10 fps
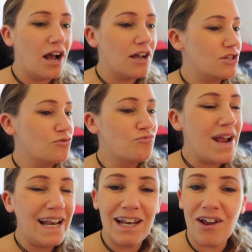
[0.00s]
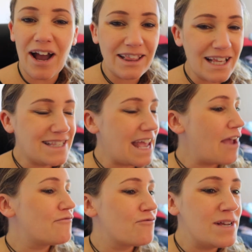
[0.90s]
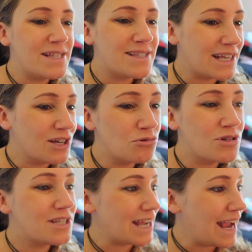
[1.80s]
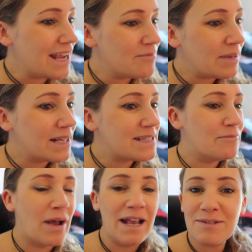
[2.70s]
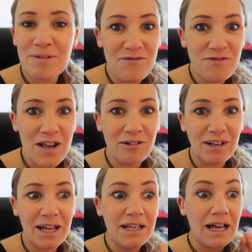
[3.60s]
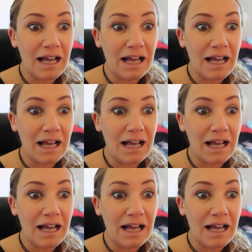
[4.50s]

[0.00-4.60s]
Uh, you really like this every single day because it makes me feel like,